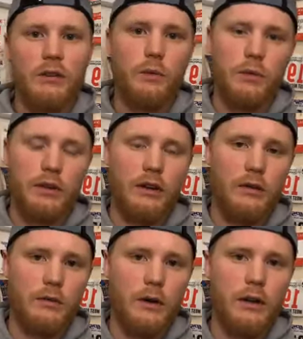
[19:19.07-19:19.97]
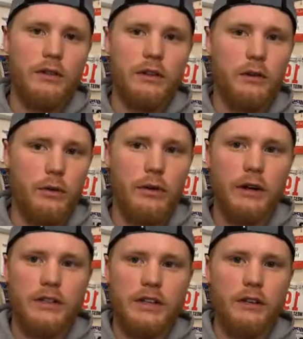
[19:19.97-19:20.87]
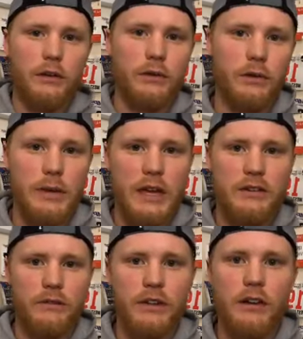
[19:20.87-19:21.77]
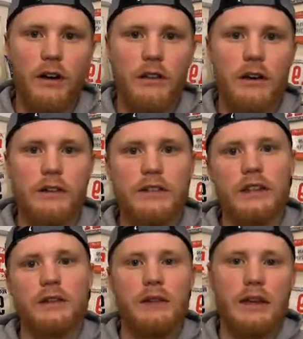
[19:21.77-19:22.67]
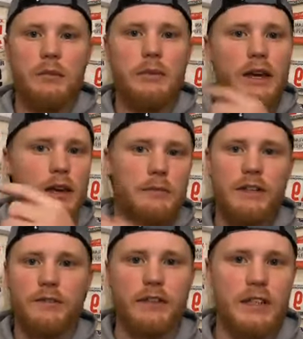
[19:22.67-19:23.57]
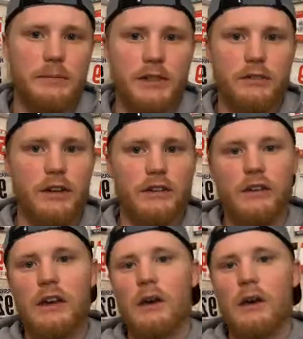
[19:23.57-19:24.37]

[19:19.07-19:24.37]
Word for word: you know, uh, the newer runners can go through the page and read all those, and then they can pick up different tips and tricks.